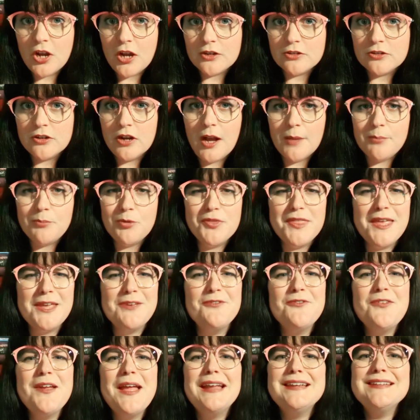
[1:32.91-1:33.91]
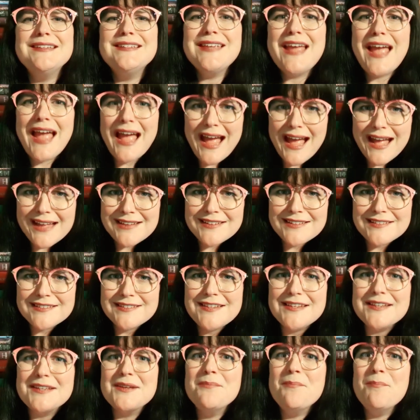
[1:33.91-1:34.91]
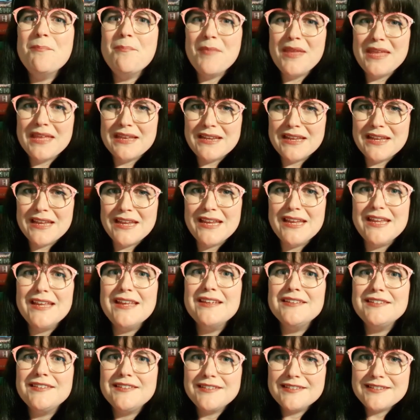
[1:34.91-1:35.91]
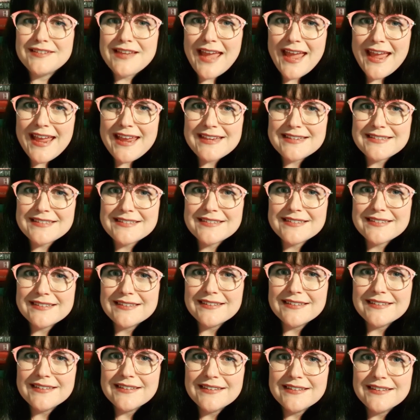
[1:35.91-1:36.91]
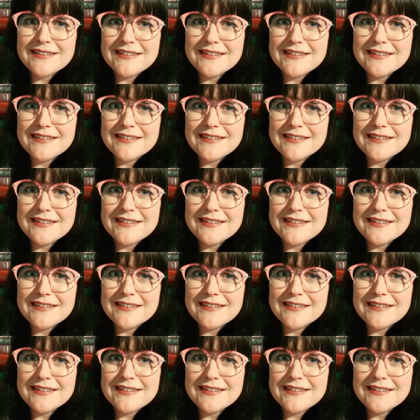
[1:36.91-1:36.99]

her daughter up with a fantastic mini estate.